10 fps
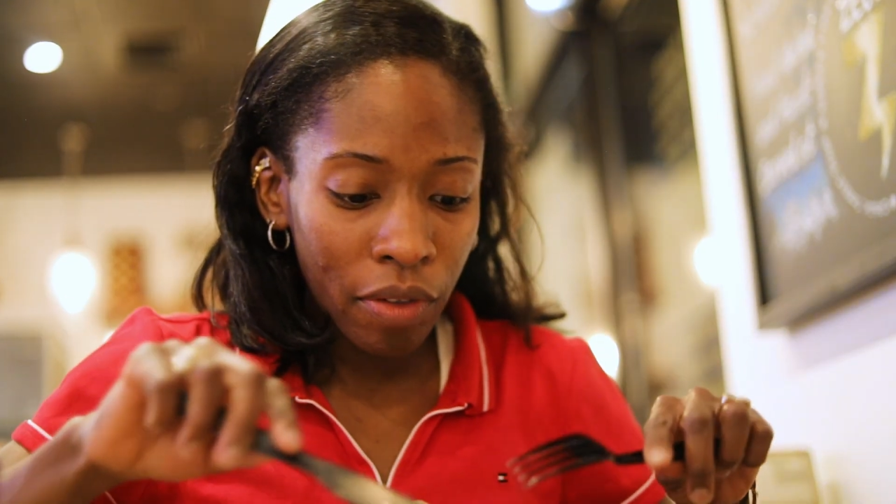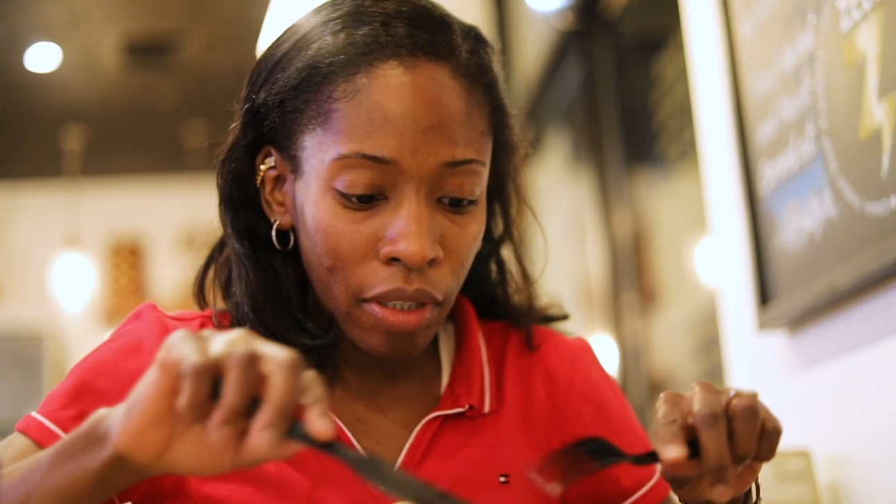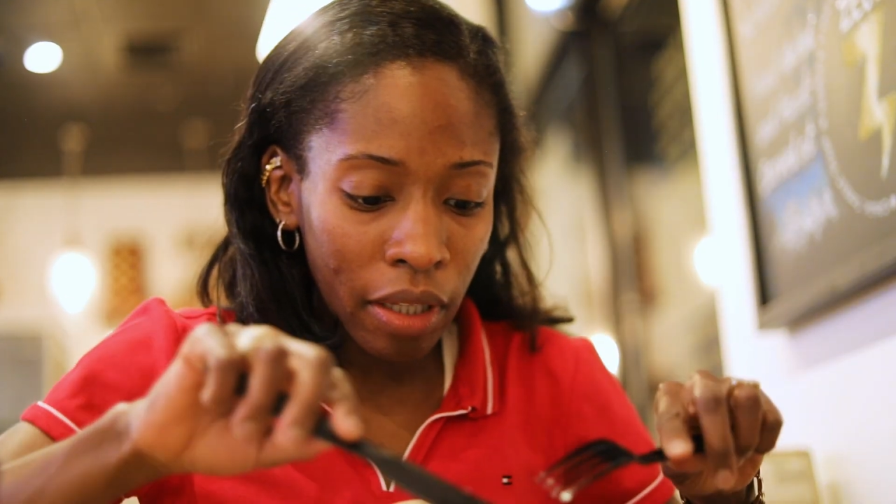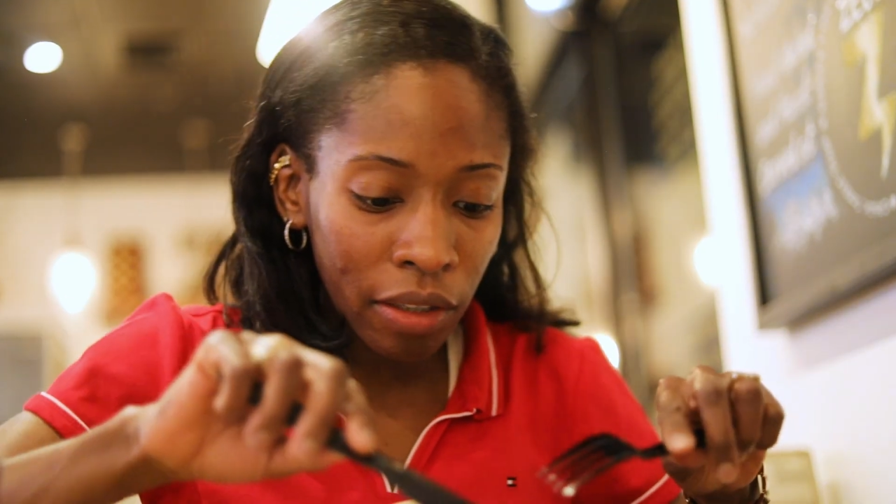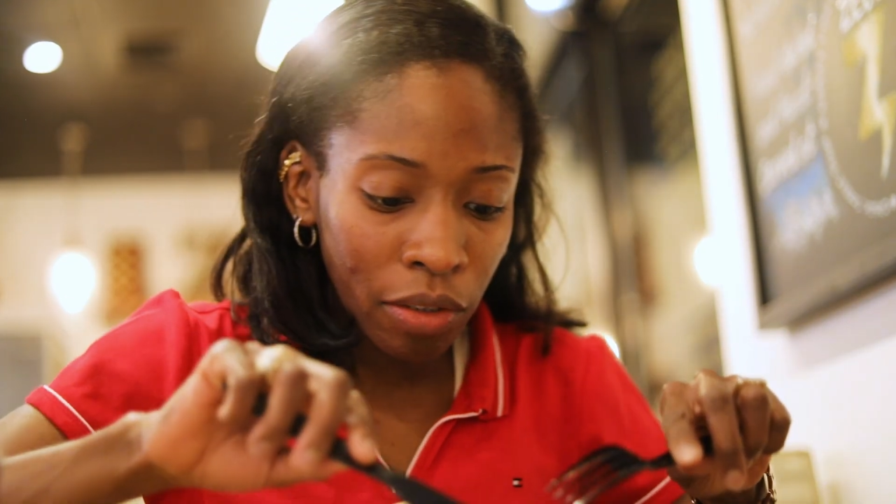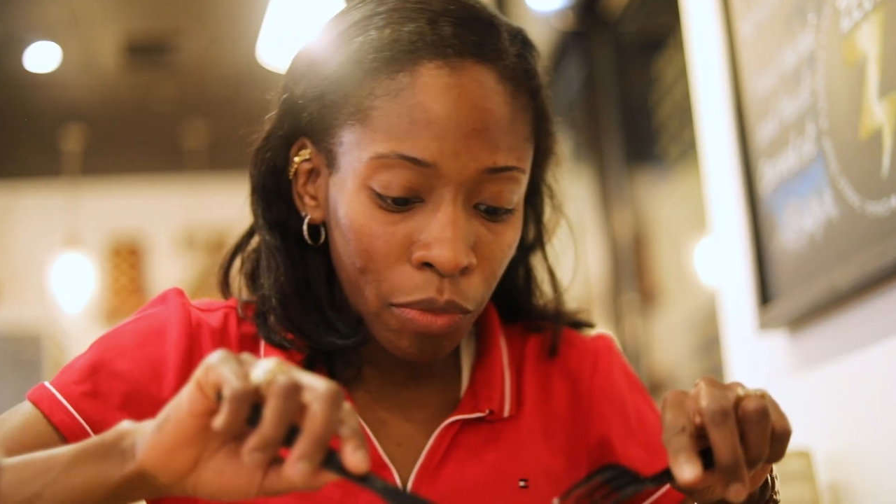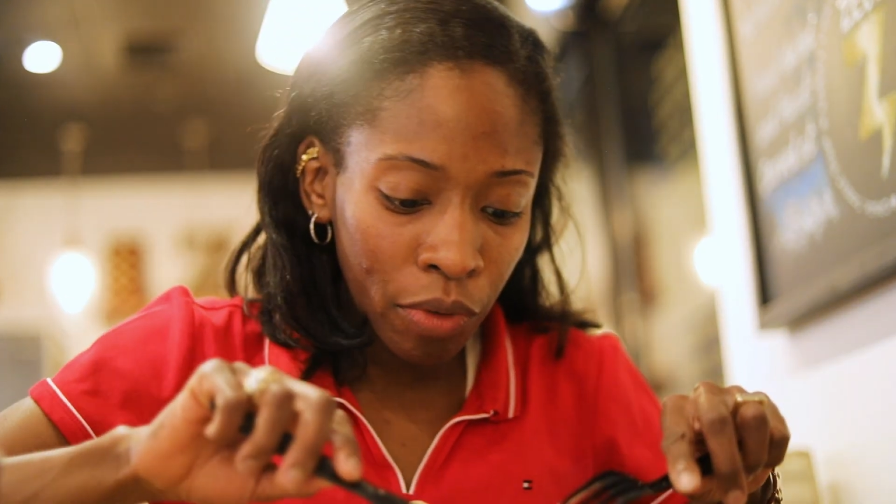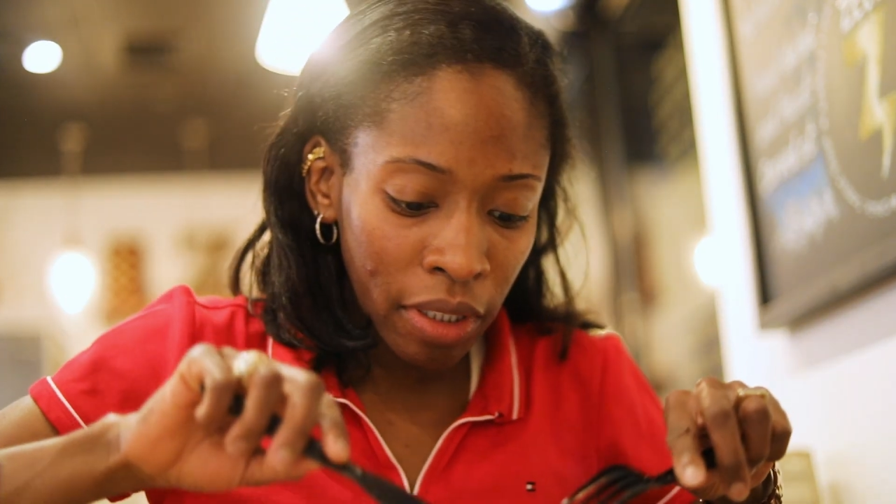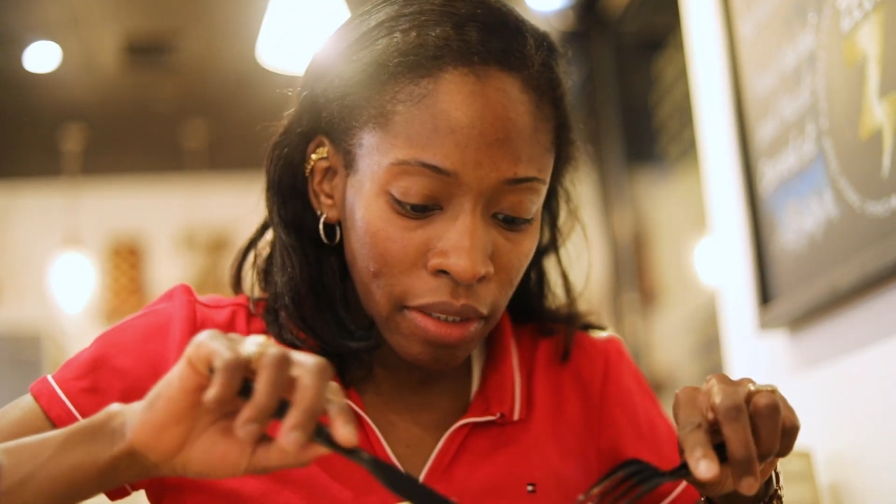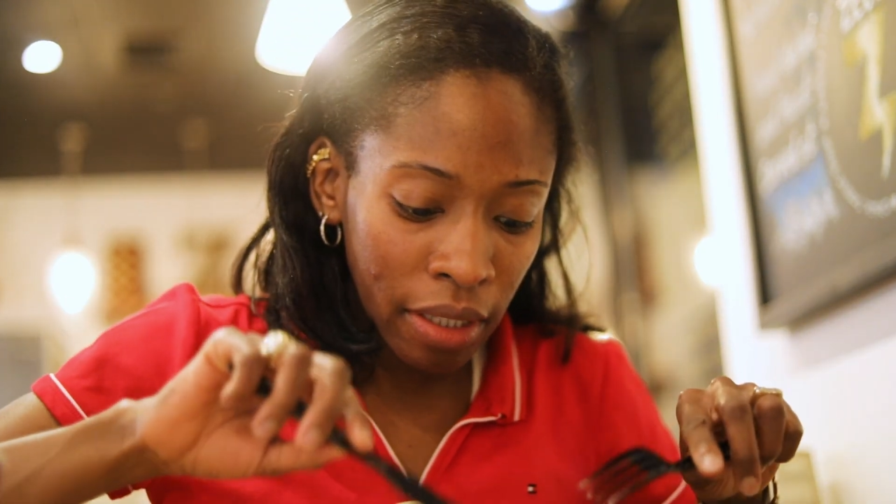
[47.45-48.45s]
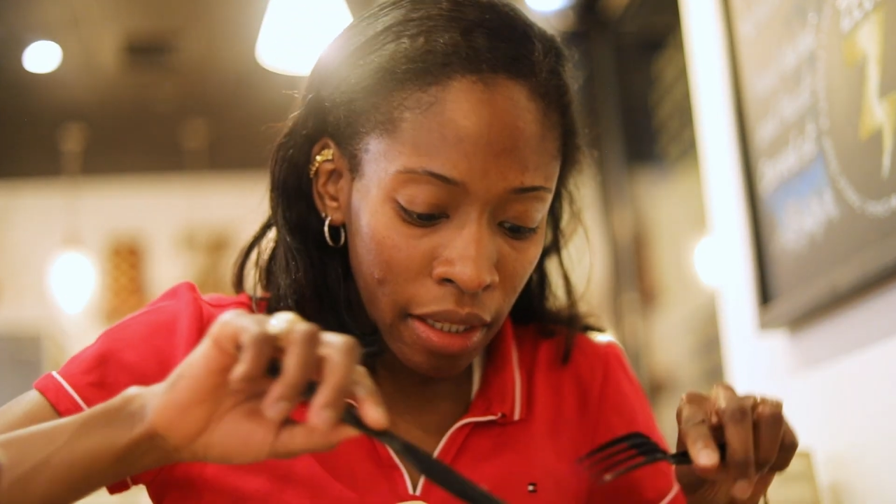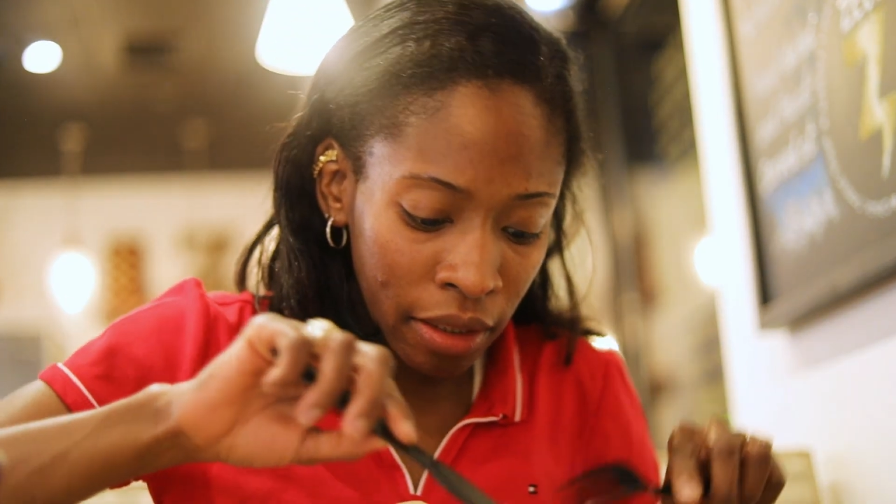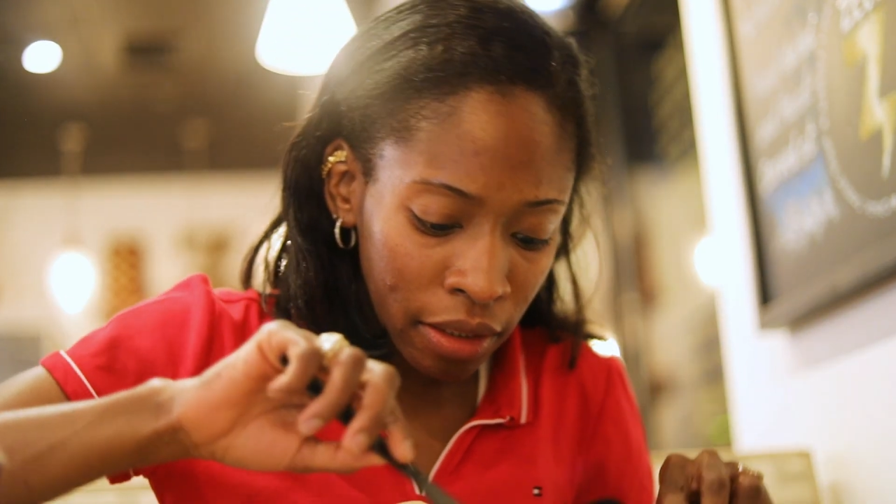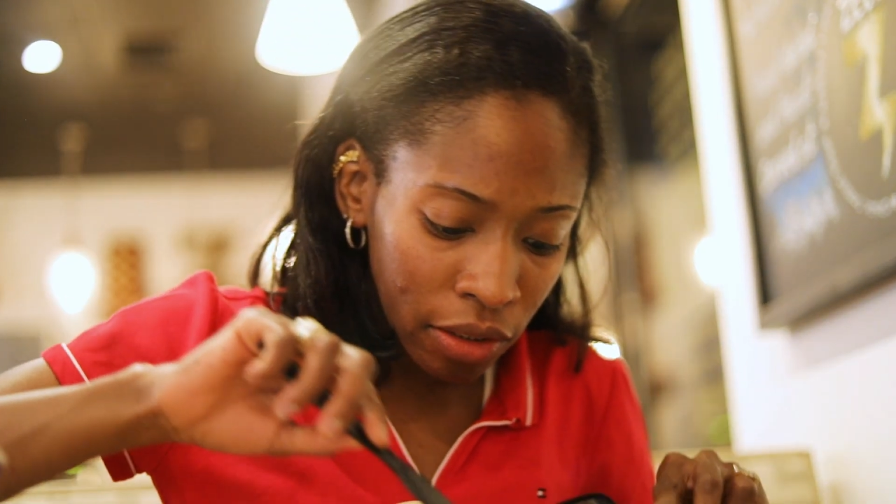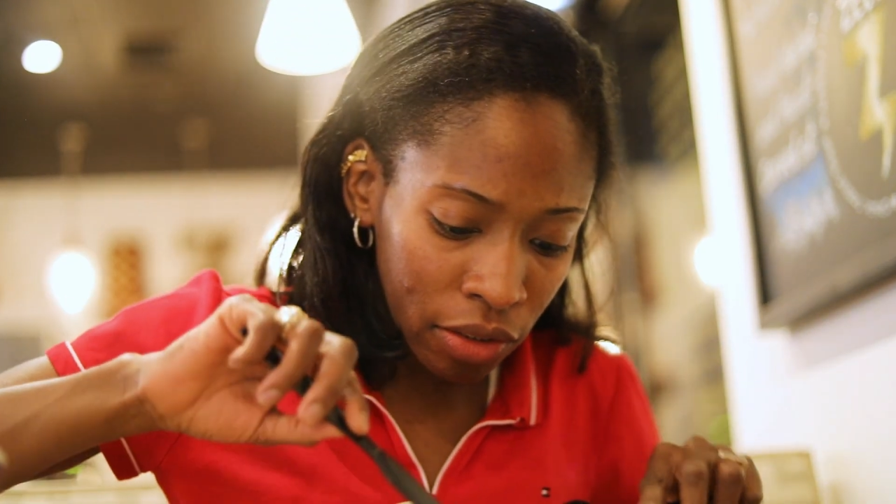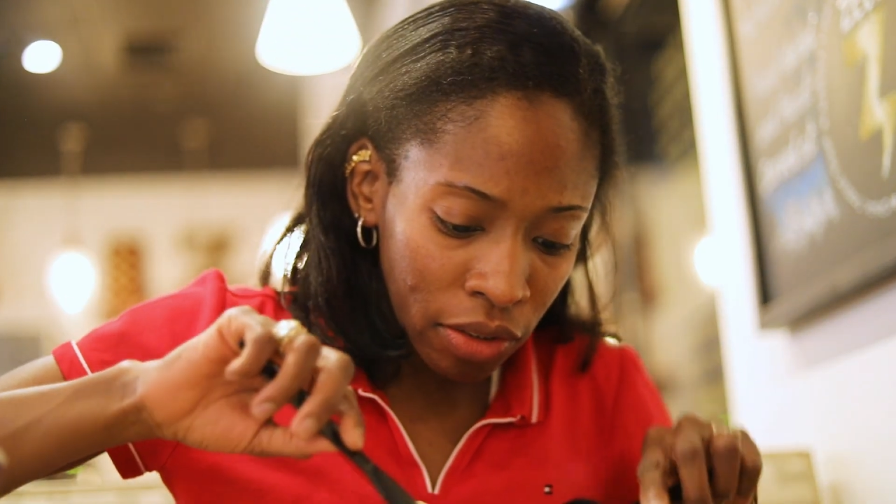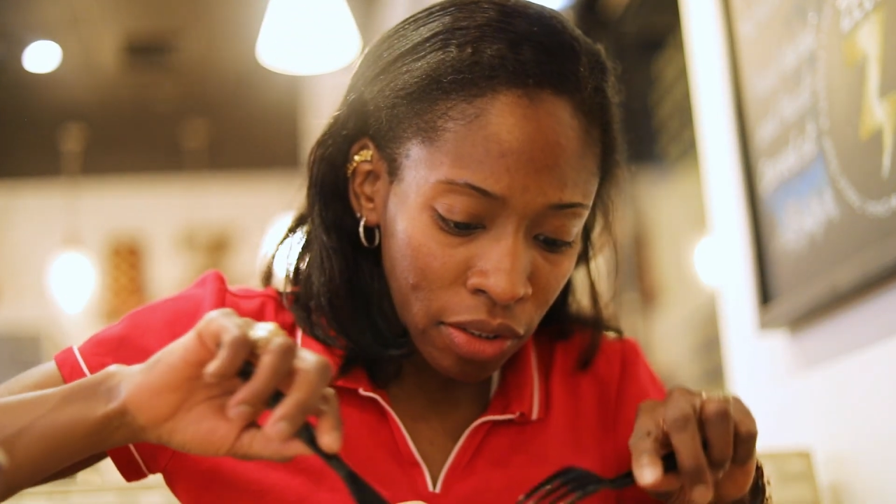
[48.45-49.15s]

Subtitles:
but the music was way too loud.